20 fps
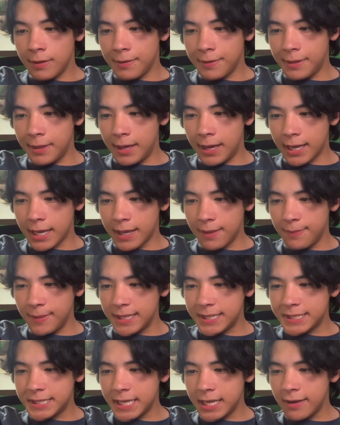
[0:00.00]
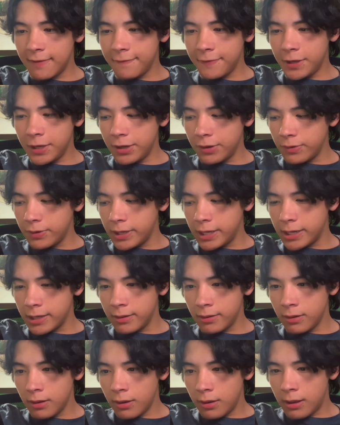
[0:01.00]
The Committee of
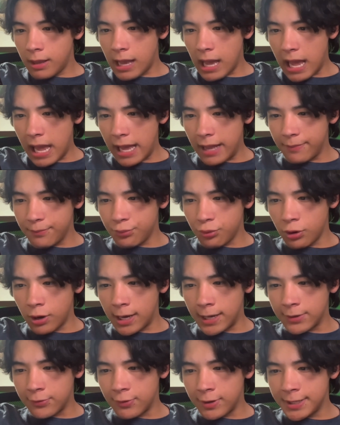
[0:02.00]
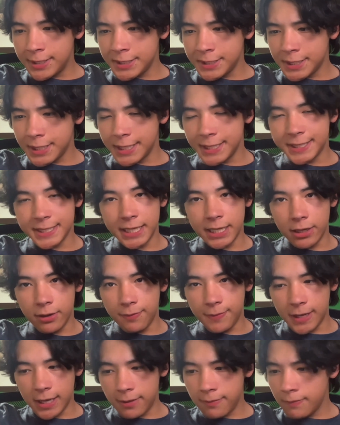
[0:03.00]
Union and Progress, the
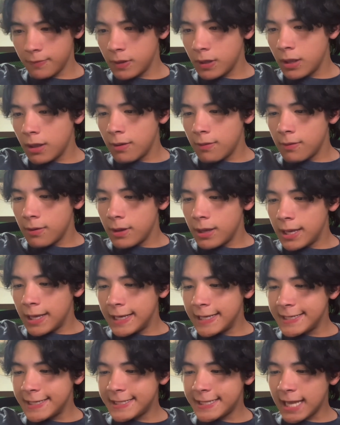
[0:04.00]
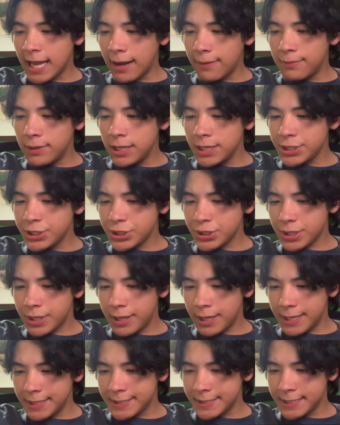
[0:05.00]
CUP, established
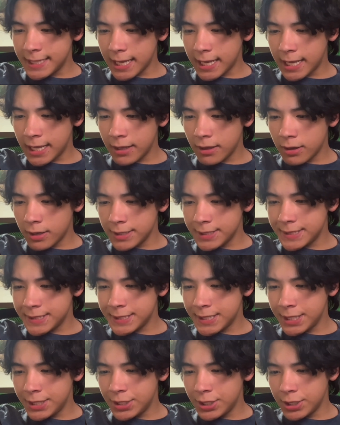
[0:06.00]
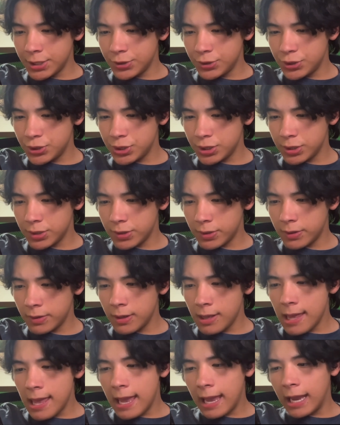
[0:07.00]
the second constitutional
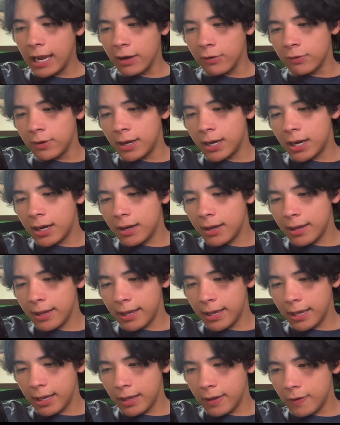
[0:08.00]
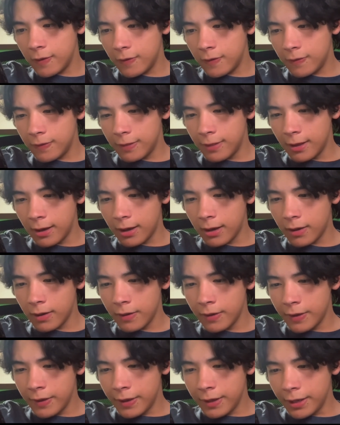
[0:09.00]
era in the
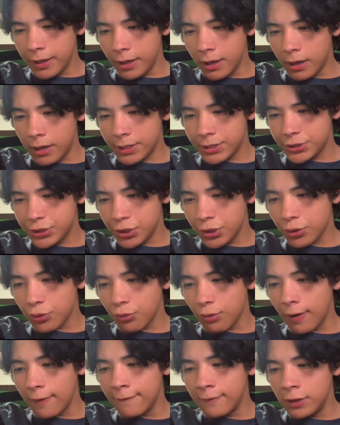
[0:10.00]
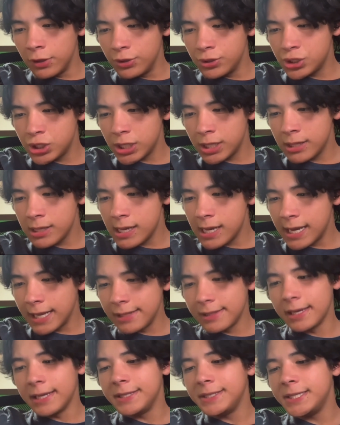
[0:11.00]
Young Turk Revolution
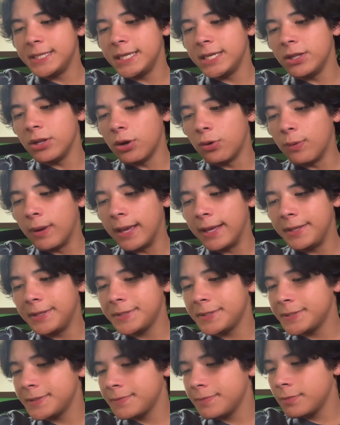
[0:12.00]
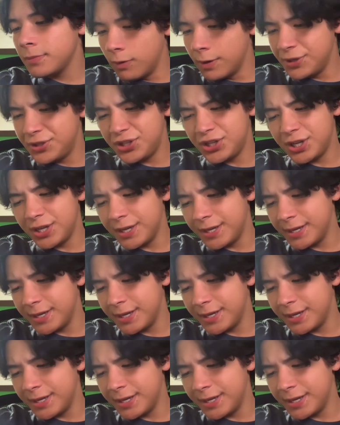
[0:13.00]
in 1908, which